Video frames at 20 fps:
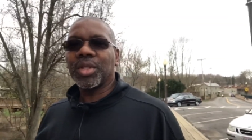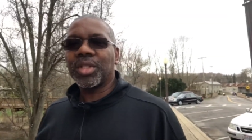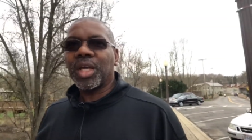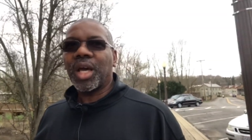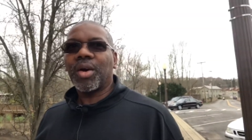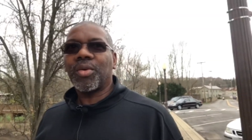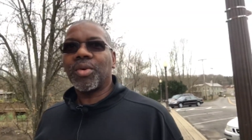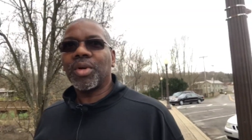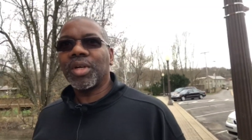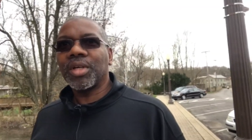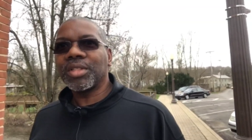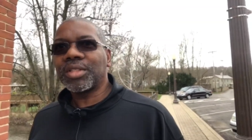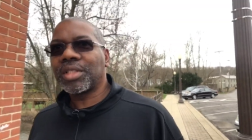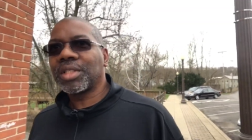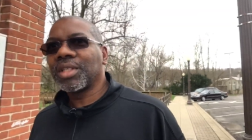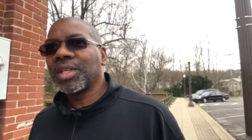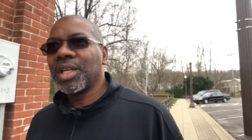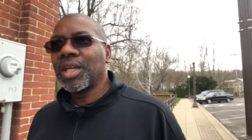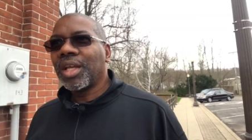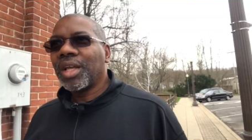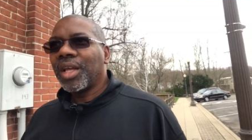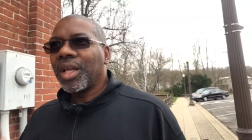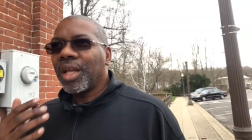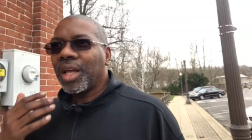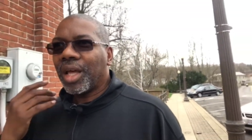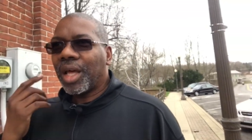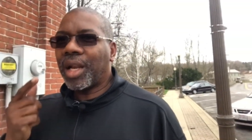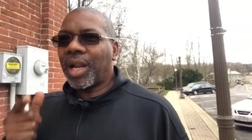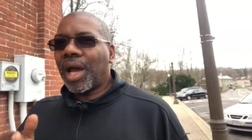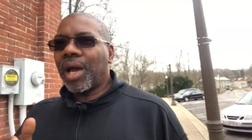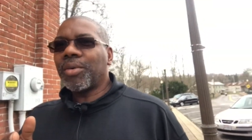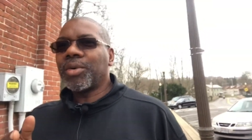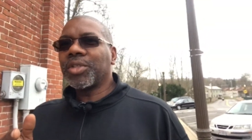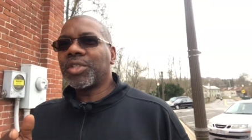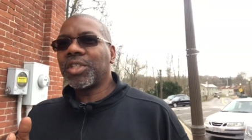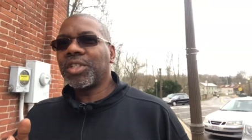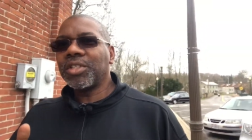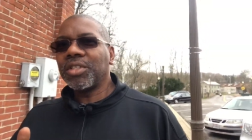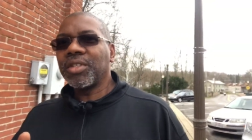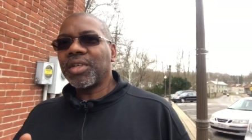what that was. And I will
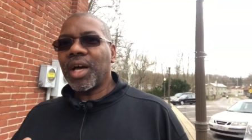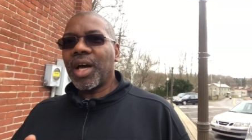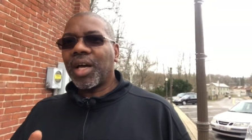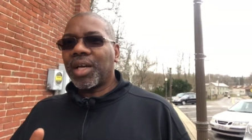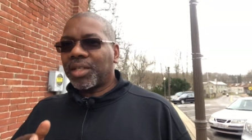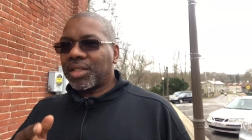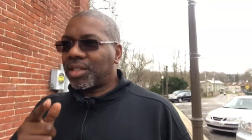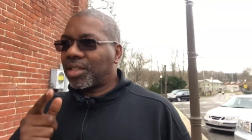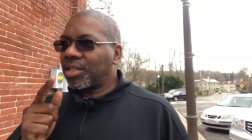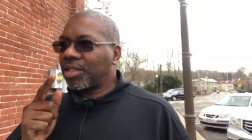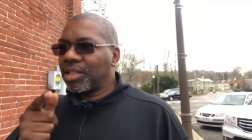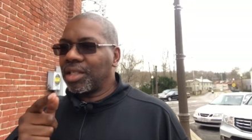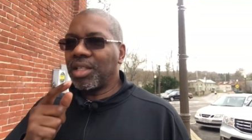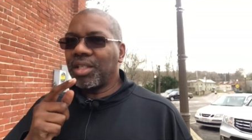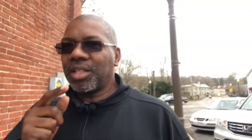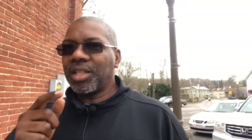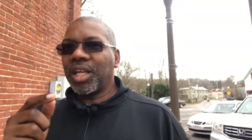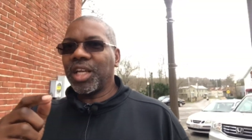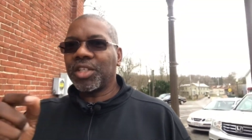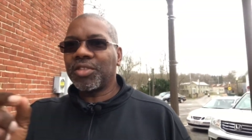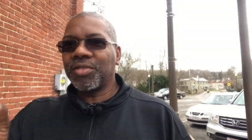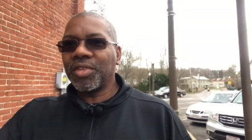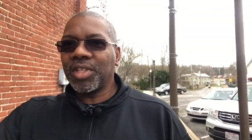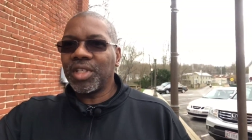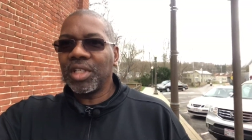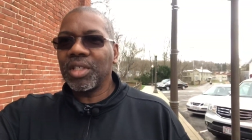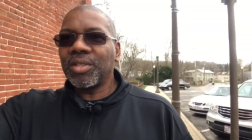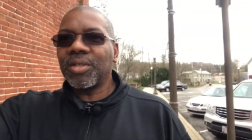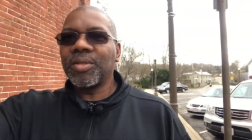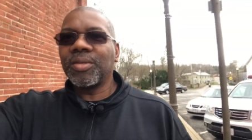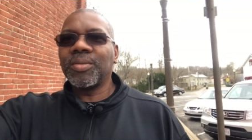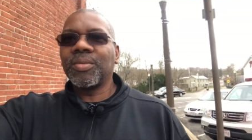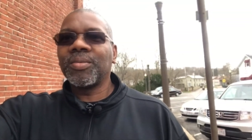see you guys in the next video.